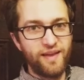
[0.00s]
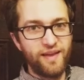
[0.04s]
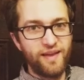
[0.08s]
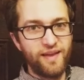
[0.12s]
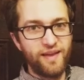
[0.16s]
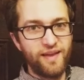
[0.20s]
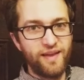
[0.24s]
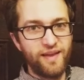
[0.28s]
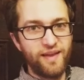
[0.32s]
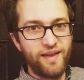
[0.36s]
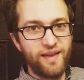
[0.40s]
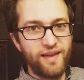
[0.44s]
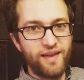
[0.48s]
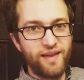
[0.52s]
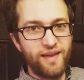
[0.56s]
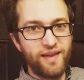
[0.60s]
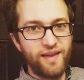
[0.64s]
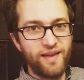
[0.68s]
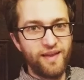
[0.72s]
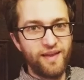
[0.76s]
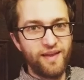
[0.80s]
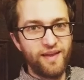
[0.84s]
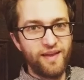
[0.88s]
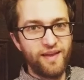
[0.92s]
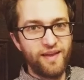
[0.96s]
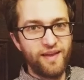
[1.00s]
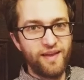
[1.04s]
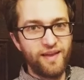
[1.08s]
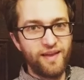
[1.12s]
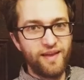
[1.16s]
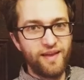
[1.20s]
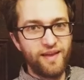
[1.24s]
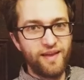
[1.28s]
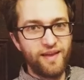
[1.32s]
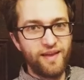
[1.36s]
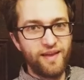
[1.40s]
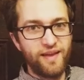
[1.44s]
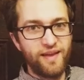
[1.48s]

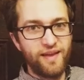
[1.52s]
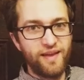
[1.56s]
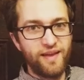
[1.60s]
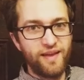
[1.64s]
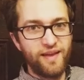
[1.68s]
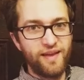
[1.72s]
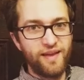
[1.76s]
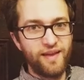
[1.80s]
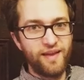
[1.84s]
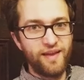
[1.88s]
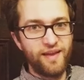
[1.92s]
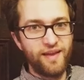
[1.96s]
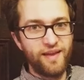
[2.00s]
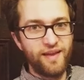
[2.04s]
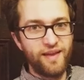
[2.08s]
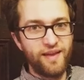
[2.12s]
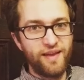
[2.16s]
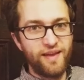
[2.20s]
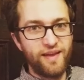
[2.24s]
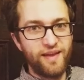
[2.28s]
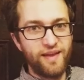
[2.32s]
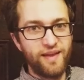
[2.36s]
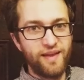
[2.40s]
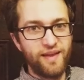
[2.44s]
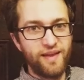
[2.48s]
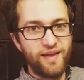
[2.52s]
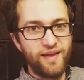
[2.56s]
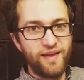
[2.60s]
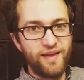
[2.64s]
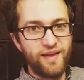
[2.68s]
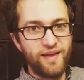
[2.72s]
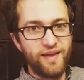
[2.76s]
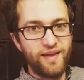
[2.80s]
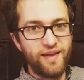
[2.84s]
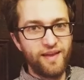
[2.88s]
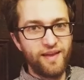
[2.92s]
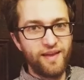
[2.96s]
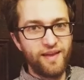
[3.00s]

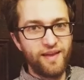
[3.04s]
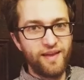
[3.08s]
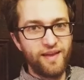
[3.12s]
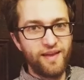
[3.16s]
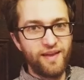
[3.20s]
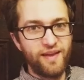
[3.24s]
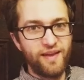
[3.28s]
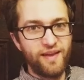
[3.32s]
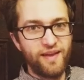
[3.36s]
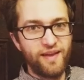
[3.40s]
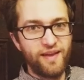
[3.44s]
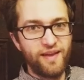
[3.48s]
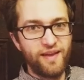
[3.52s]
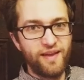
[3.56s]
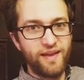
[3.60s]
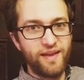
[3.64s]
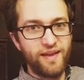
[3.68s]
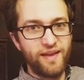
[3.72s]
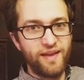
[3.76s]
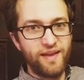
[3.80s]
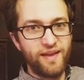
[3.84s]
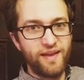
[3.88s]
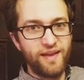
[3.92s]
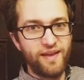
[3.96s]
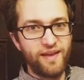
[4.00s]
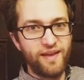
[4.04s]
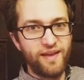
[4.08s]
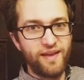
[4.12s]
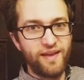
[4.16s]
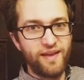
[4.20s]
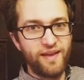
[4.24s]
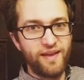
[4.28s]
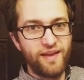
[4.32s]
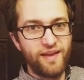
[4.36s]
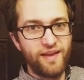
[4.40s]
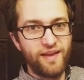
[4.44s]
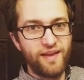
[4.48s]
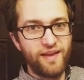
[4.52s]

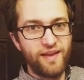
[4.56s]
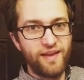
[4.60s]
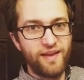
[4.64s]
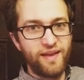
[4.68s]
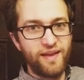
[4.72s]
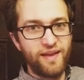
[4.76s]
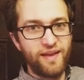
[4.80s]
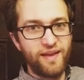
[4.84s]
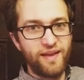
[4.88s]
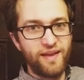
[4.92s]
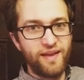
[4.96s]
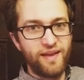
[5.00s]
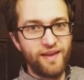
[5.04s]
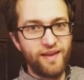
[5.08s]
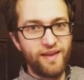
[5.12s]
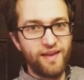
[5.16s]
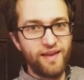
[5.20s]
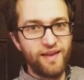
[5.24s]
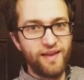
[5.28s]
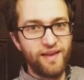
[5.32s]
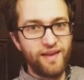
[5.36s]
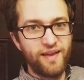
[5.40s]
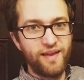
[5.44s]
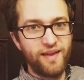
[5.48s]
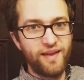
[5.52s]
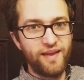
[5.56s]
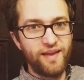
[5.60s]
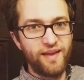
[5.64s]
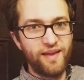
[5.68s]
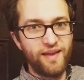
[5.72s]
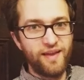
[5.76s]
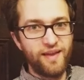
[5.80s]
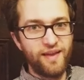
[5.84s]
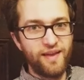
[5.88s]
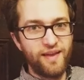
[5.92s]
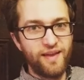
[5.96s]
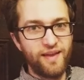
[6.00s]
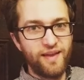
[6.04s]

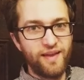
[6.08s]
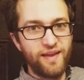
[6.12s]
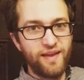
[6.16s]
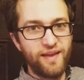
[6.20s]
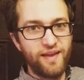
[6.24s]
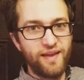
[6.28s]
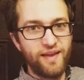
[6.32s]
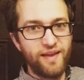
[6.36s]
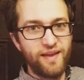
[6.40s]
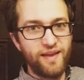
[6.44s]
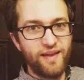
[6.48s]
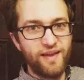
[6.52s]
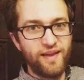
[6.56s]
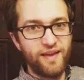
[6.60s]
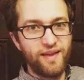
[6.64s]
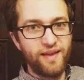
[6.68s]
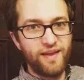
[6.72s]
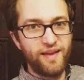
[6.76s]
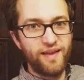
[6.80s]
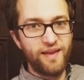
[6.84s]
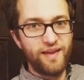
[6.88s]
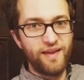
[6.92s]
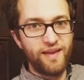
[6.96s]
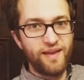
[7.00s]
[no speech]